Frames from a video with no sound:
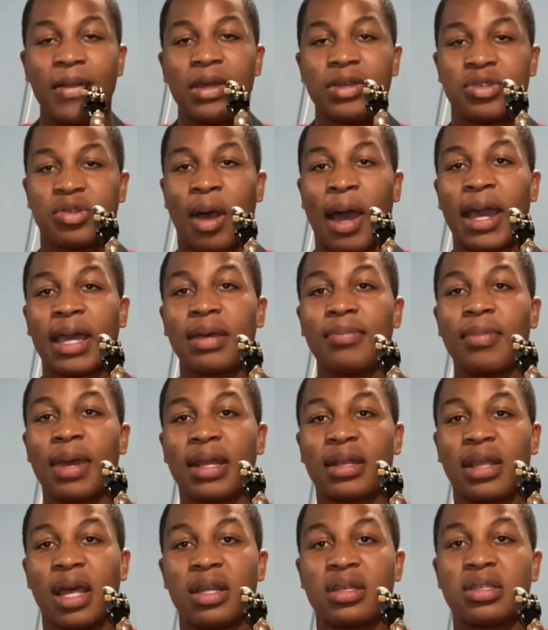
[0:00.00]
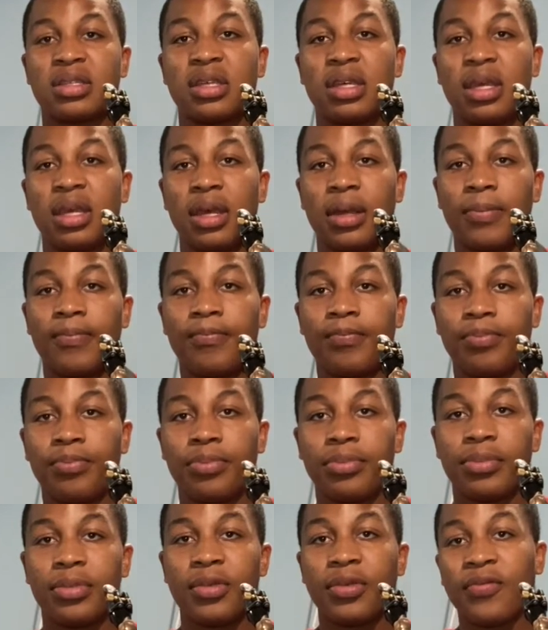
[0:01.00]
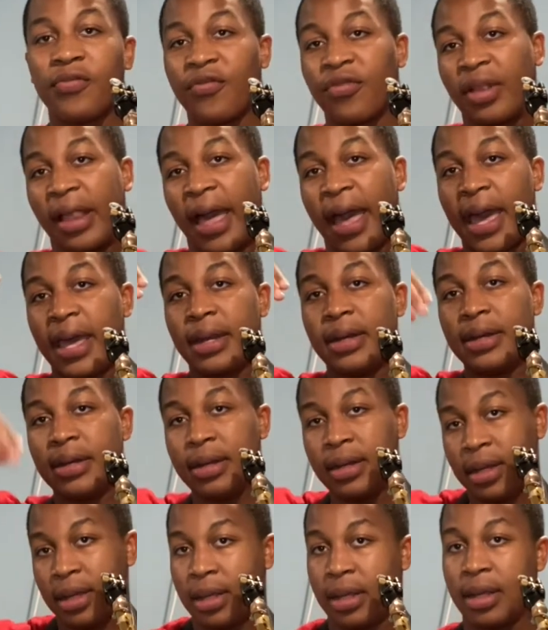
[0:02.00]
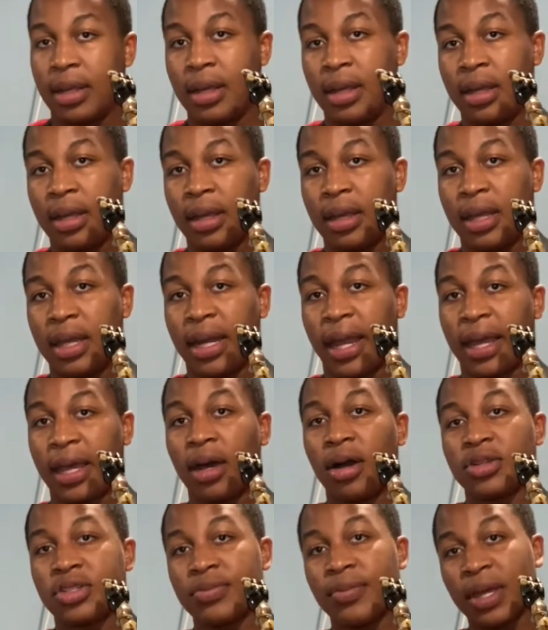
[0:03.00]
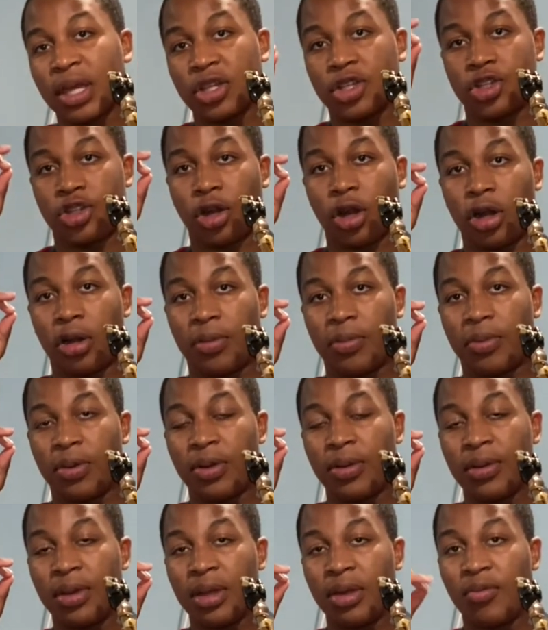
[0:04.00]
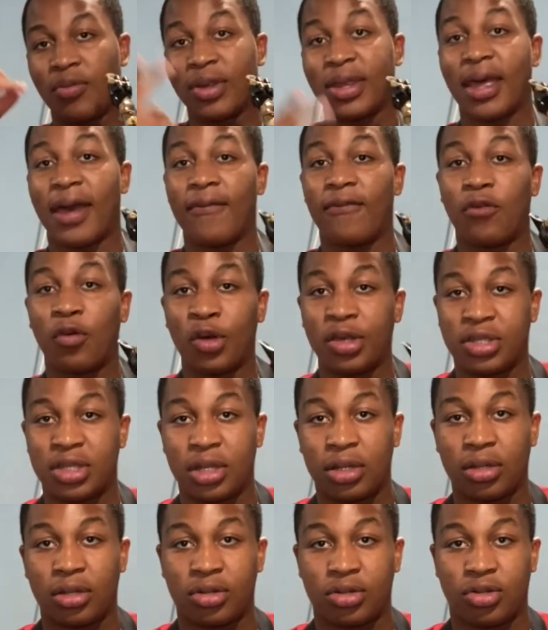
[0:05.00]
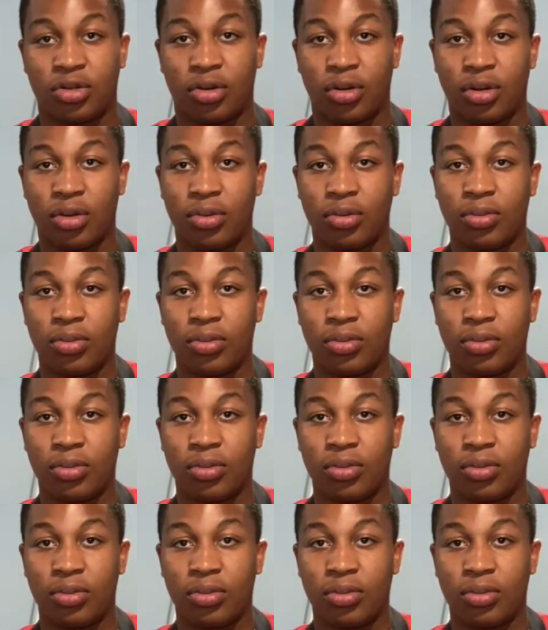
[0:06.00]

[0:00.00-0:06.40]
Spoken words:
I can make that C flattened, and I can also make it sharp with that voicing control.